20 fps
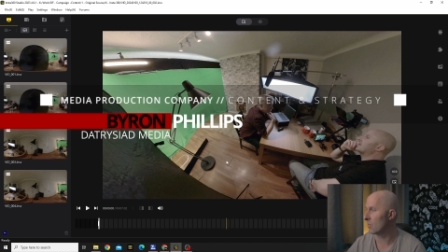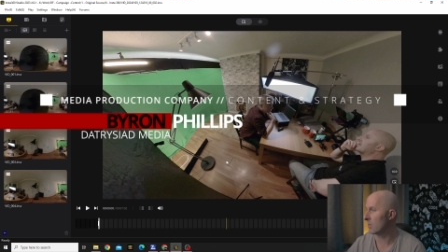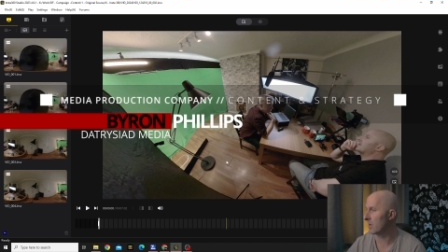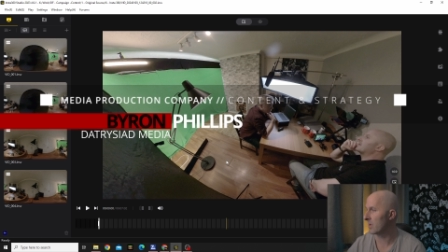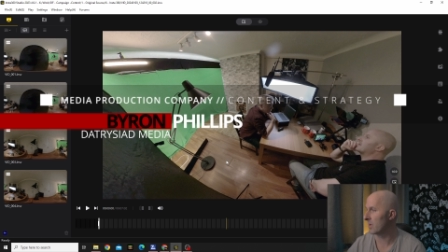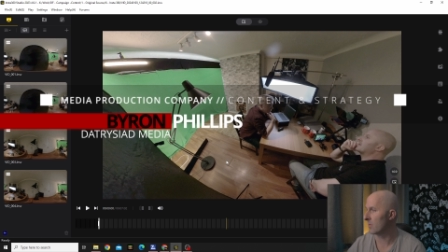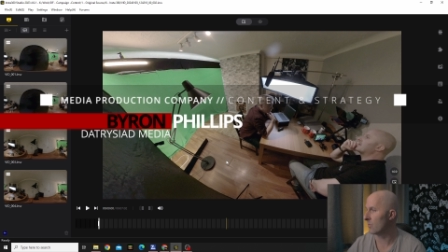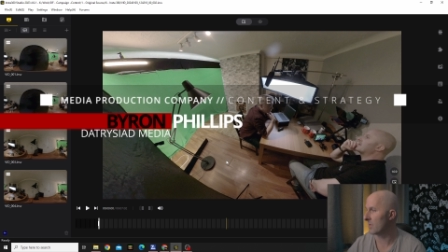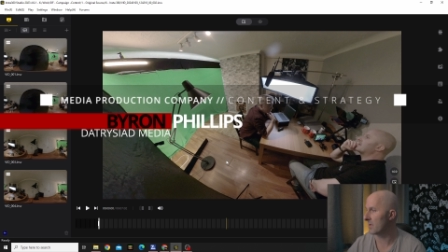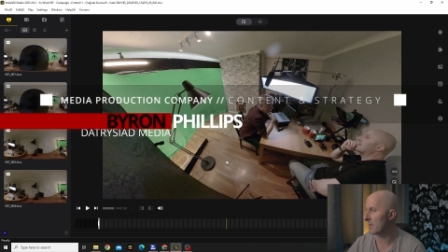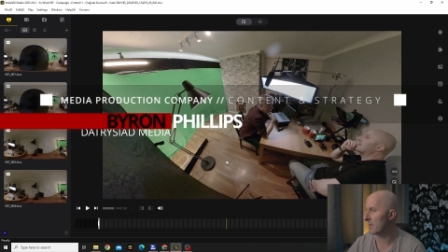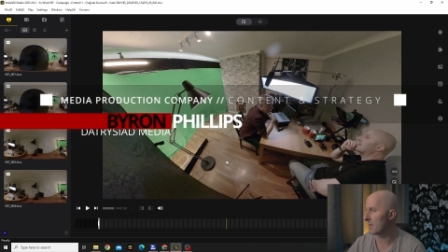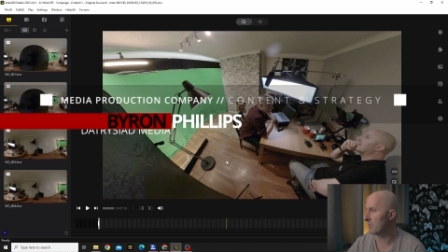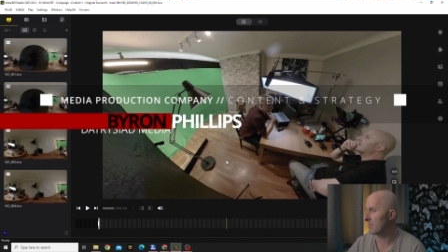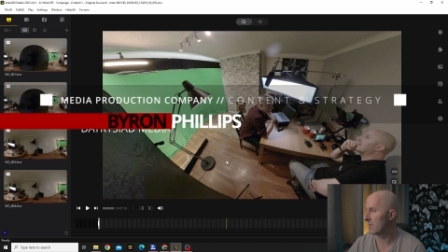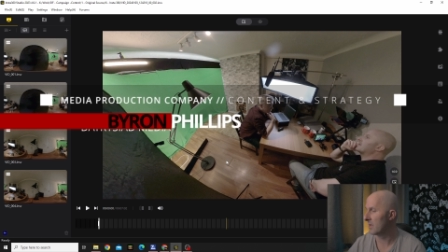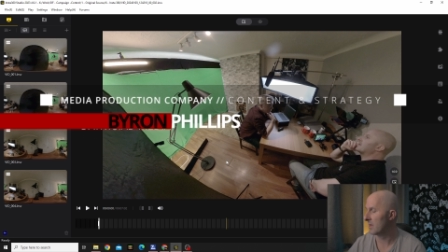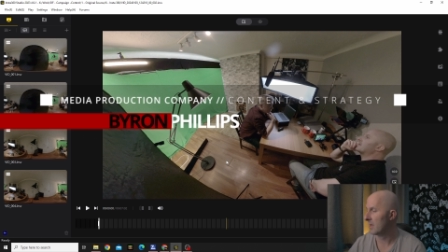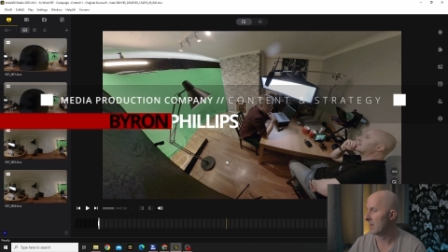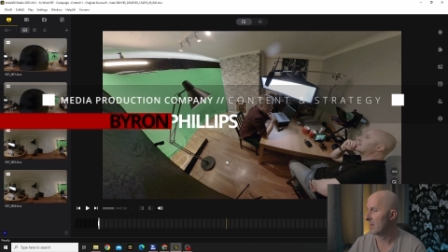working with him.
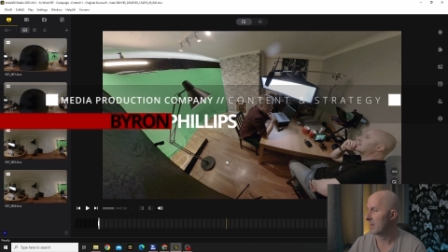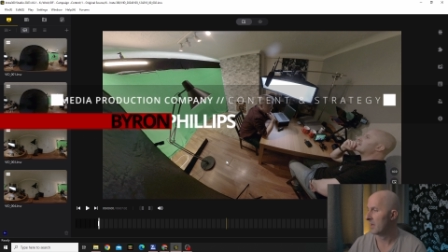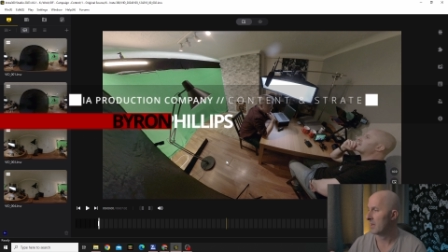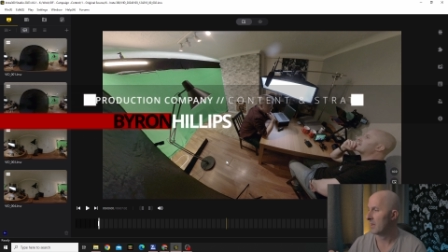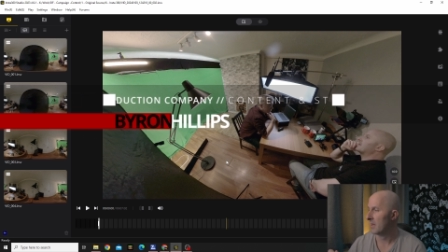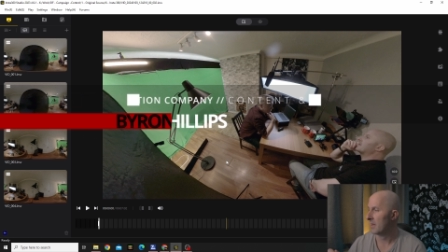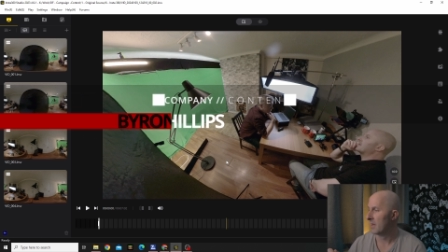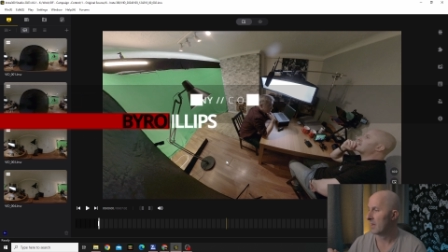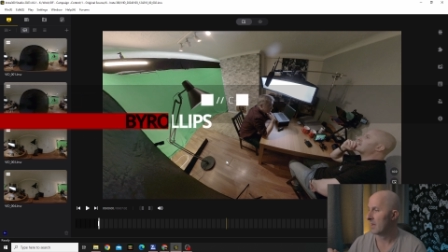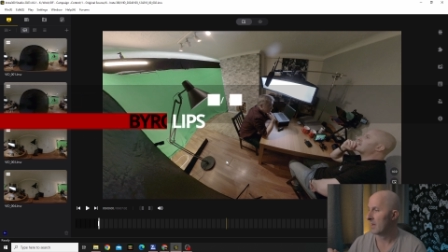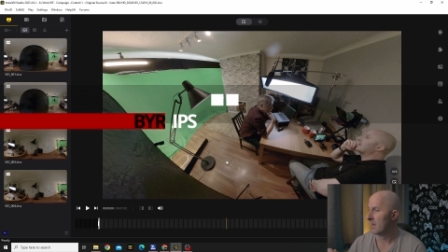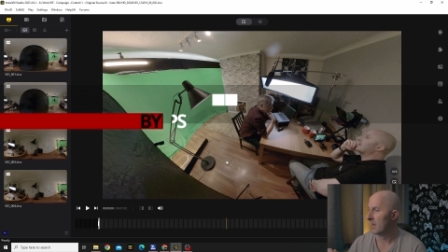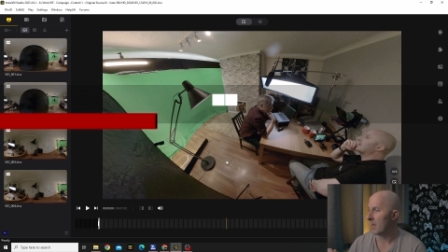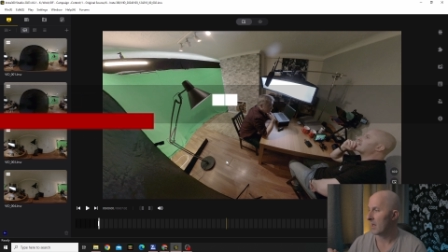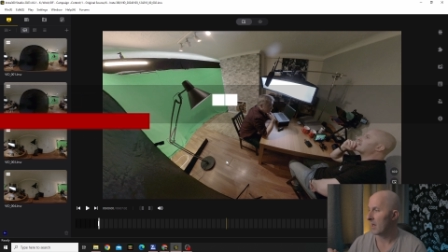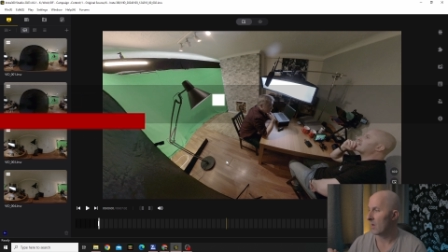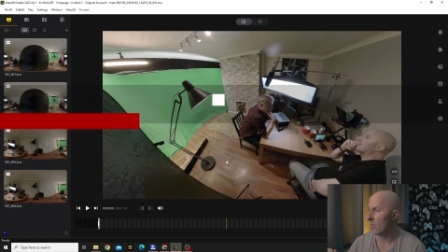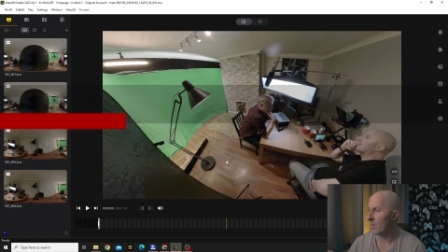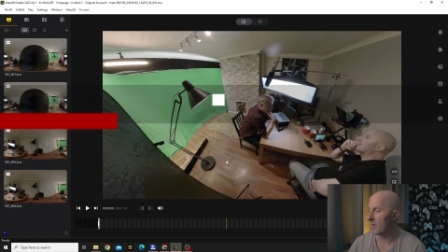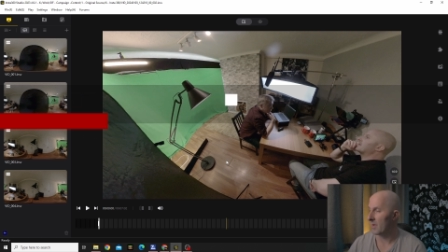
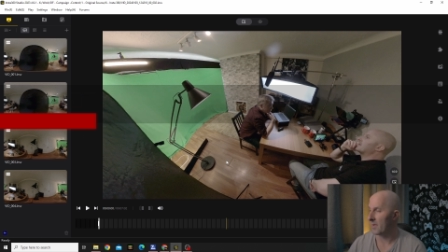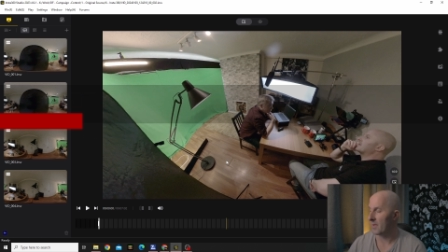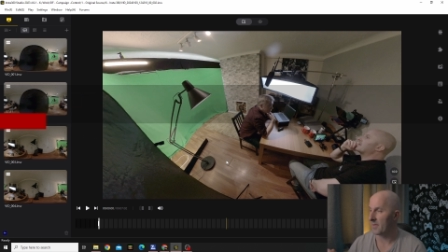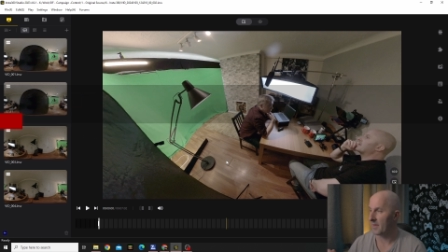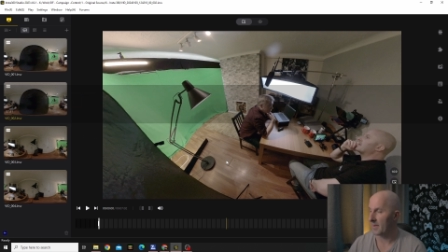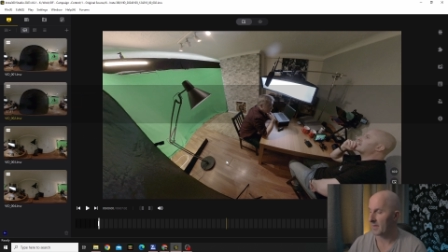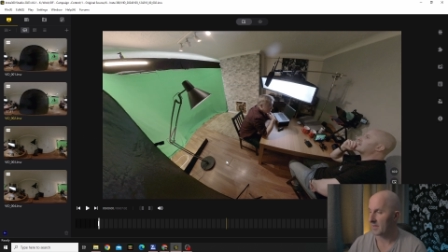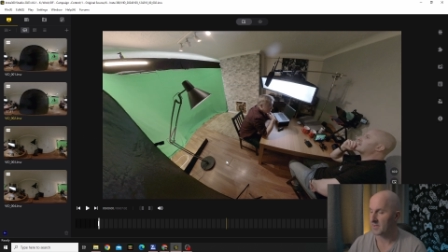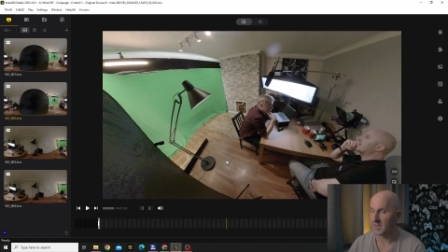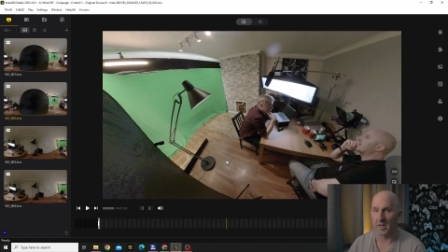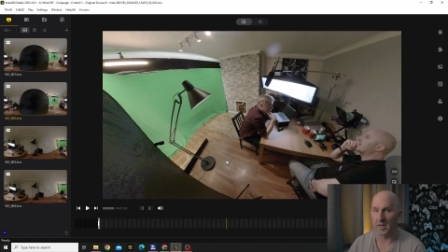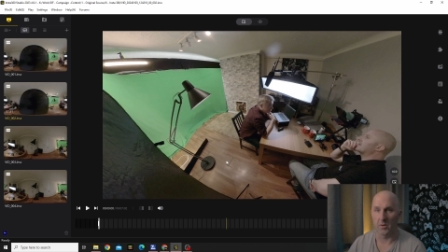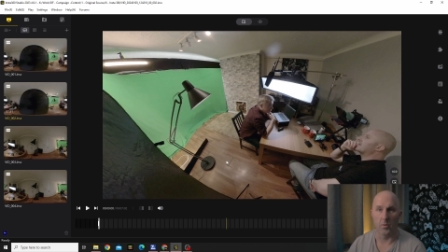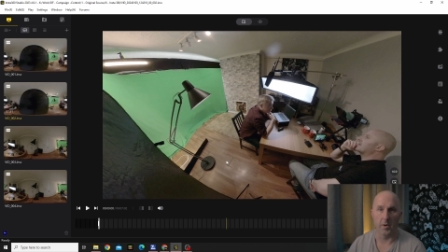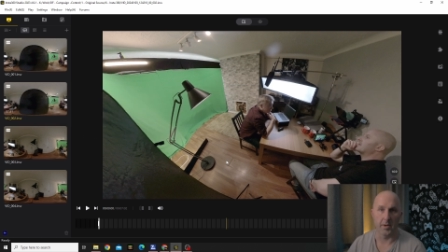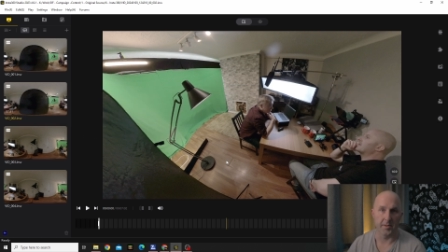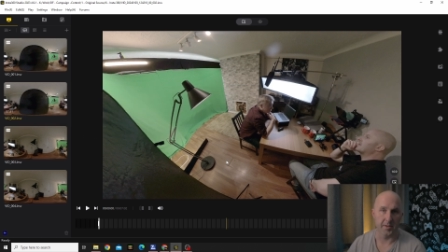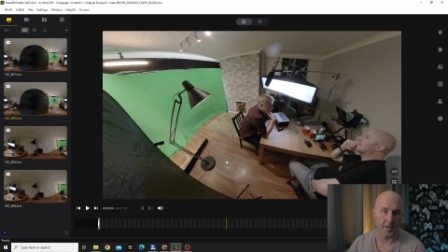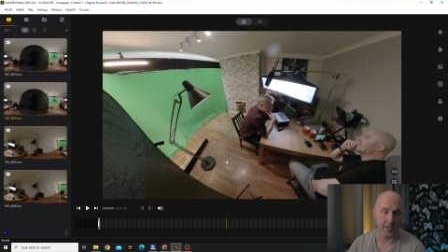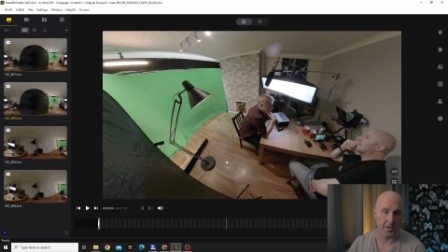one of the things that I
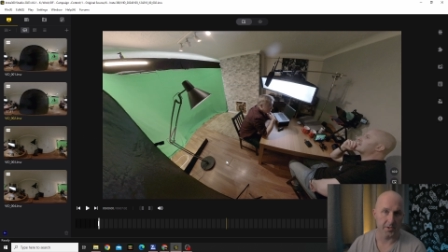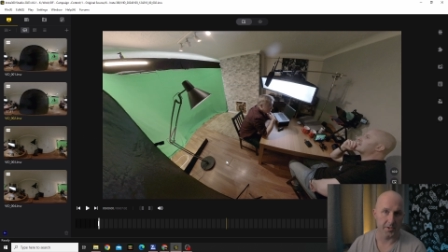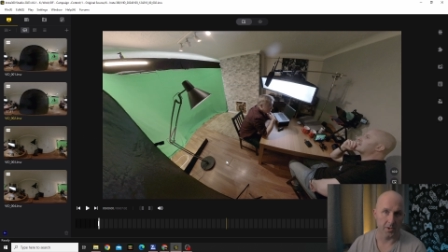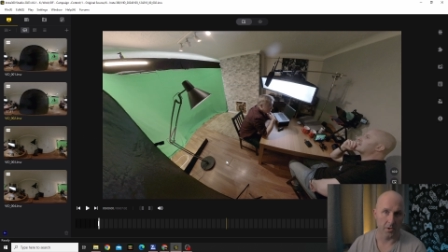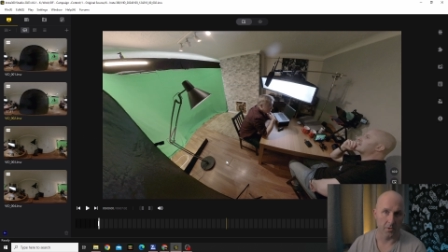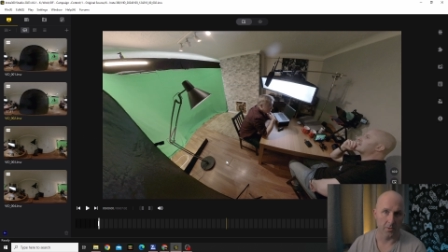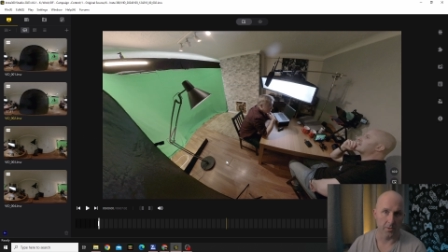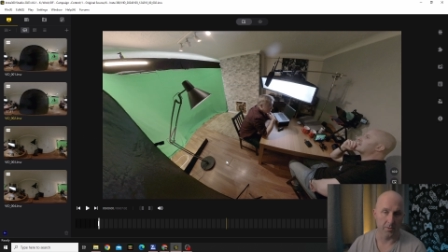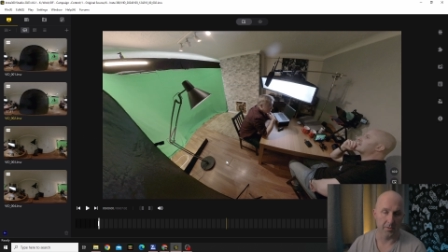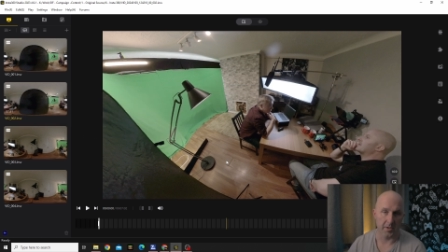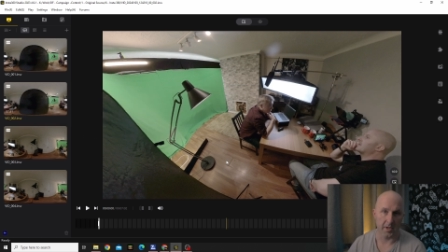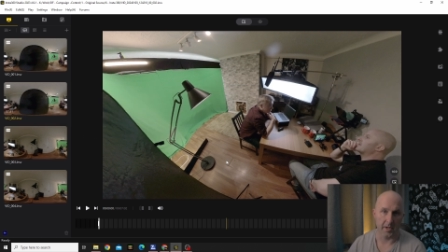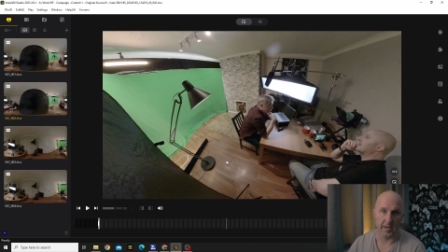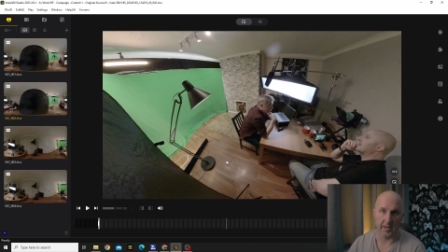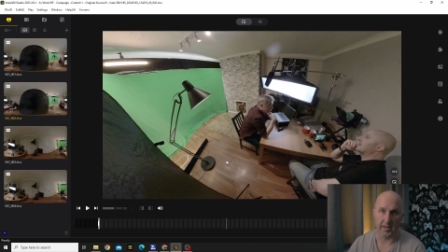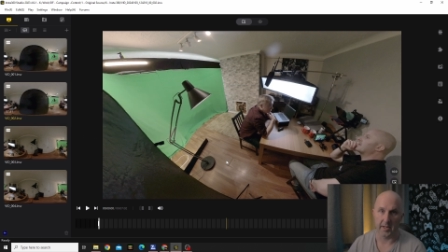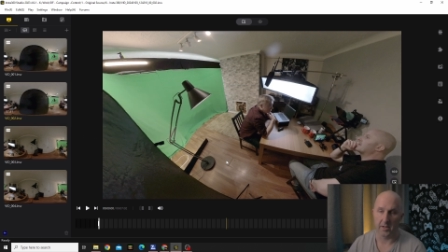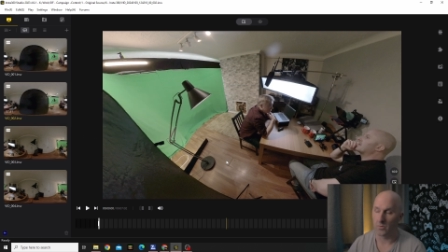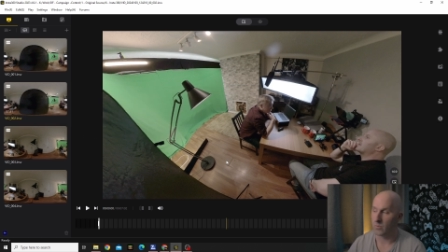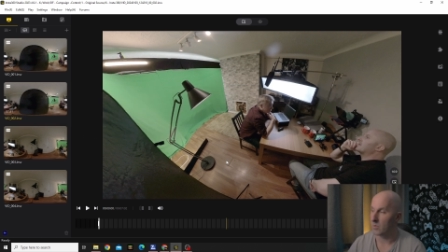wanted to show you
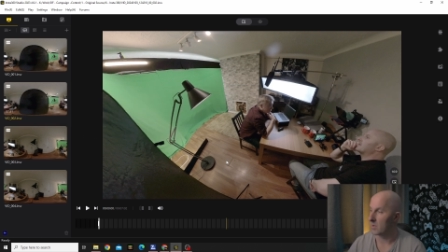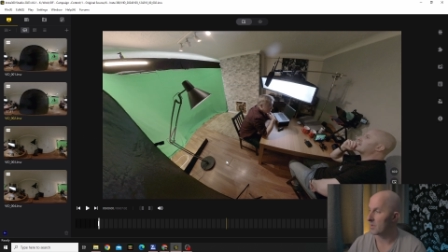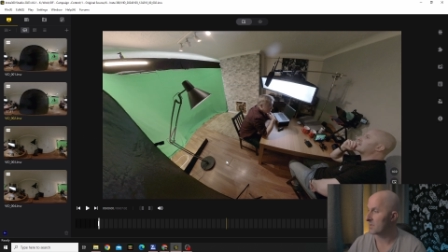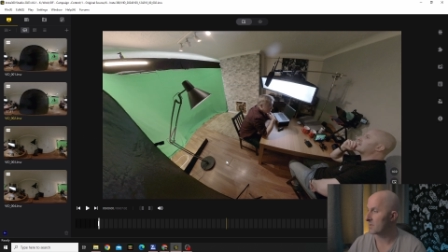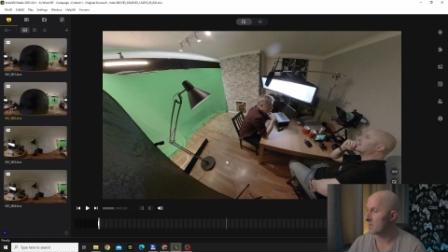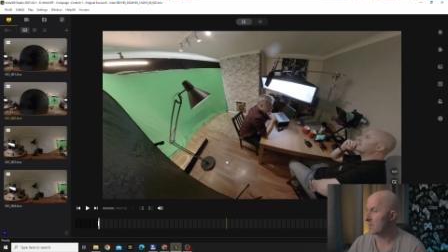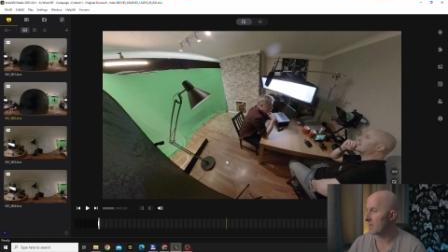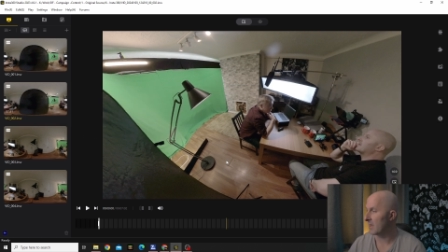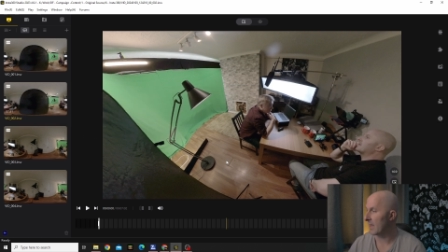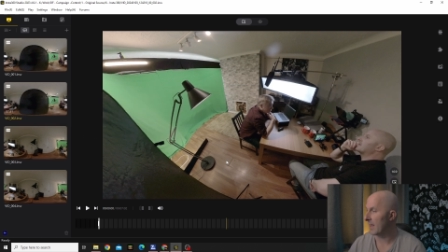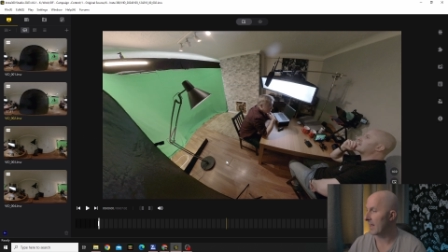tonight was the